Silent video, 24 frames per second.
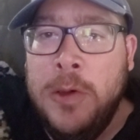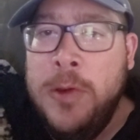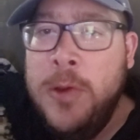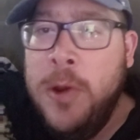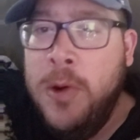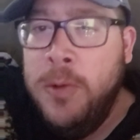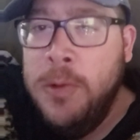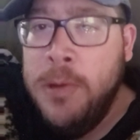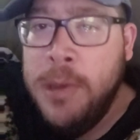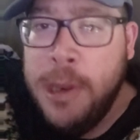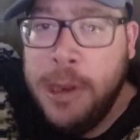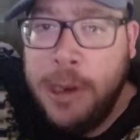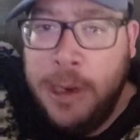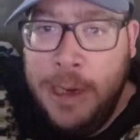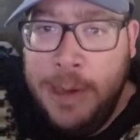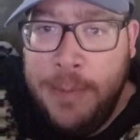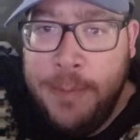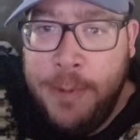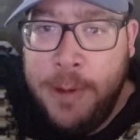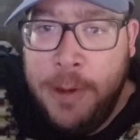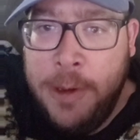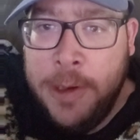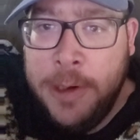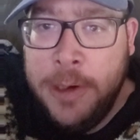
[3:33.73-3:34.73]
Don't
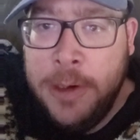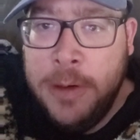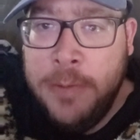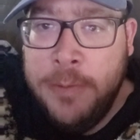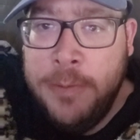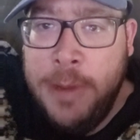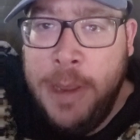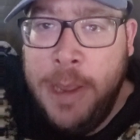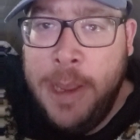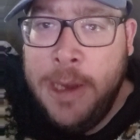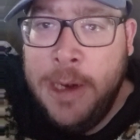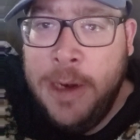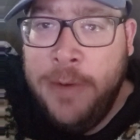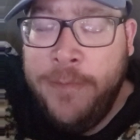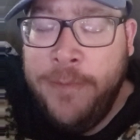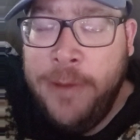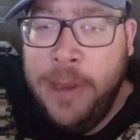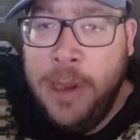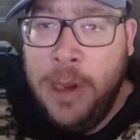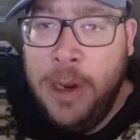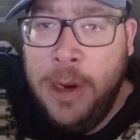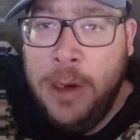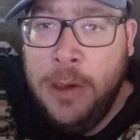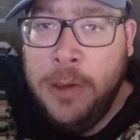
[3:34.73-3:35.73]
sleep on him,
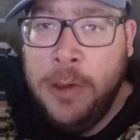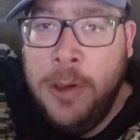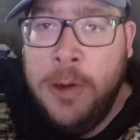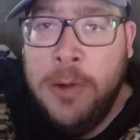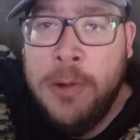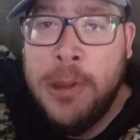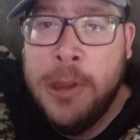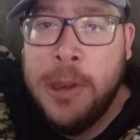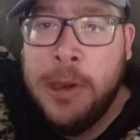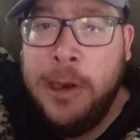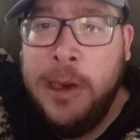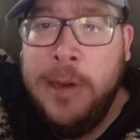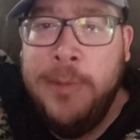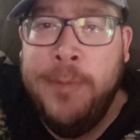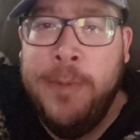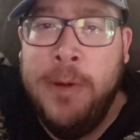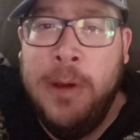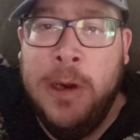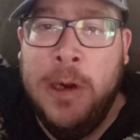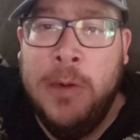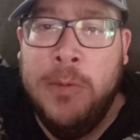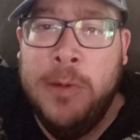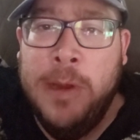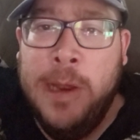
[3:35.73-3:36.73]
NFL. Don't sleep
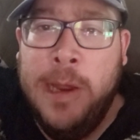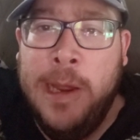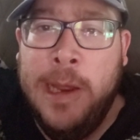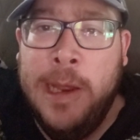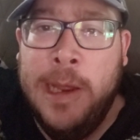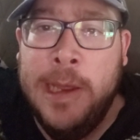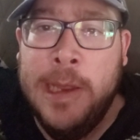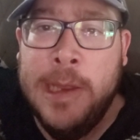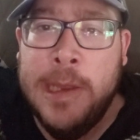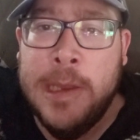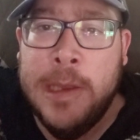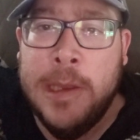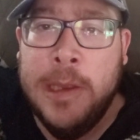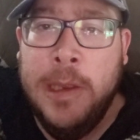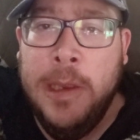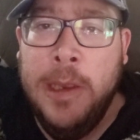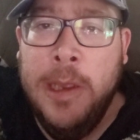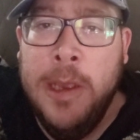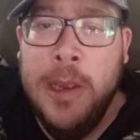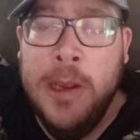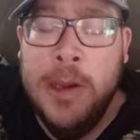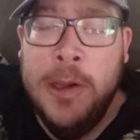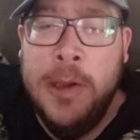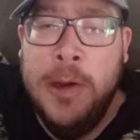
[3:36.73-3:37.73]
on him, guys.
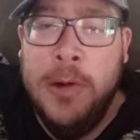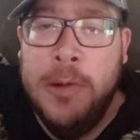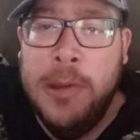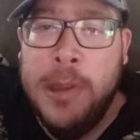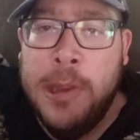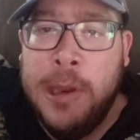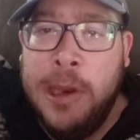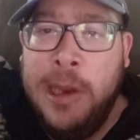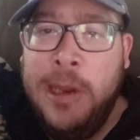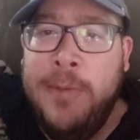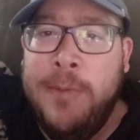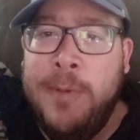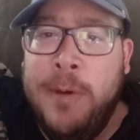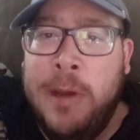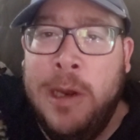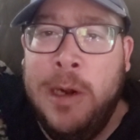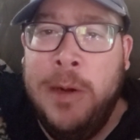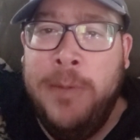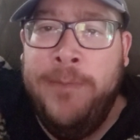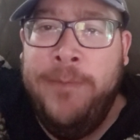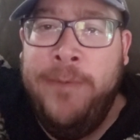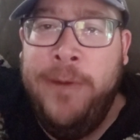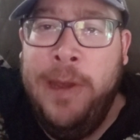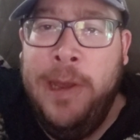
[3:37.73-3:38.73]
Don't sleep on
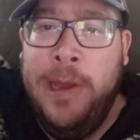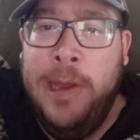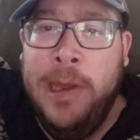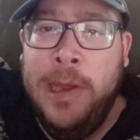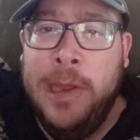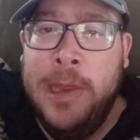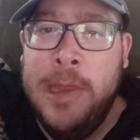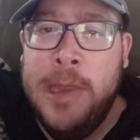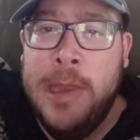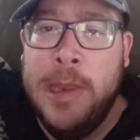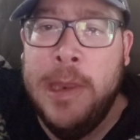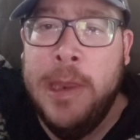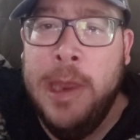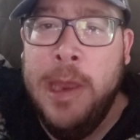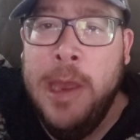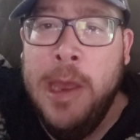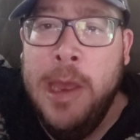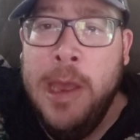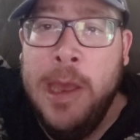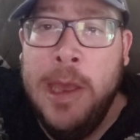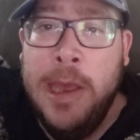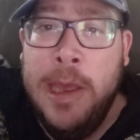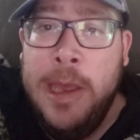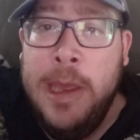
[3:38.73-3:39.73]
him, fans.
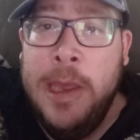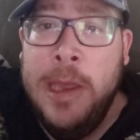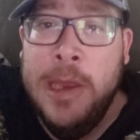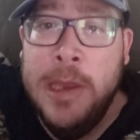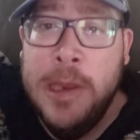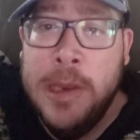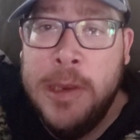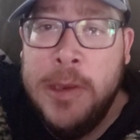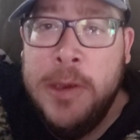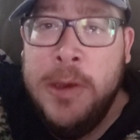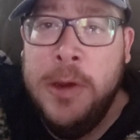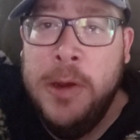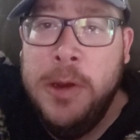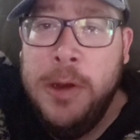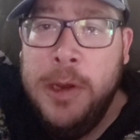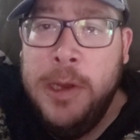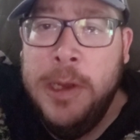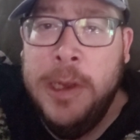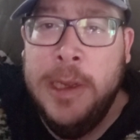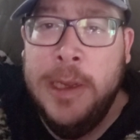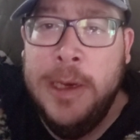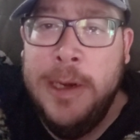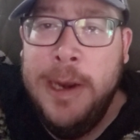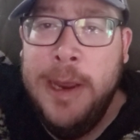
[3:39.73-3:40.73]
He is
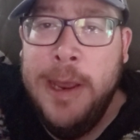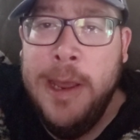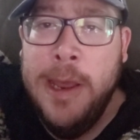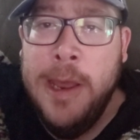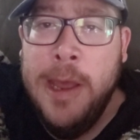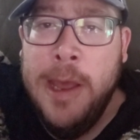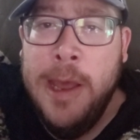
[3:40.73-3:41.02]
good.